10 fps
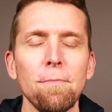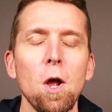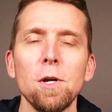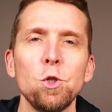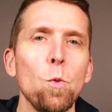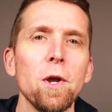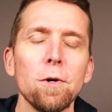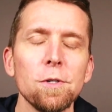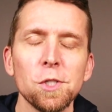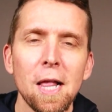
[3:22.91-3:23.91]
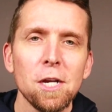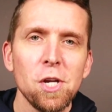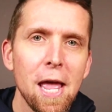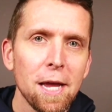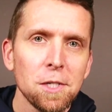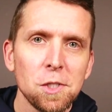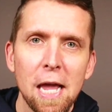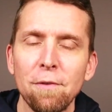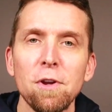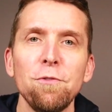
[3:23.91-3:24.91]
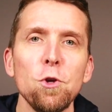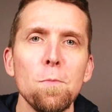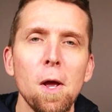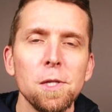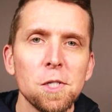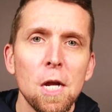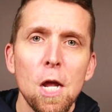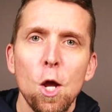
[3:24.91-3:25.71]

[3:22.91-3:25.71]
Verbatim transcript: on Twitter slash X every few months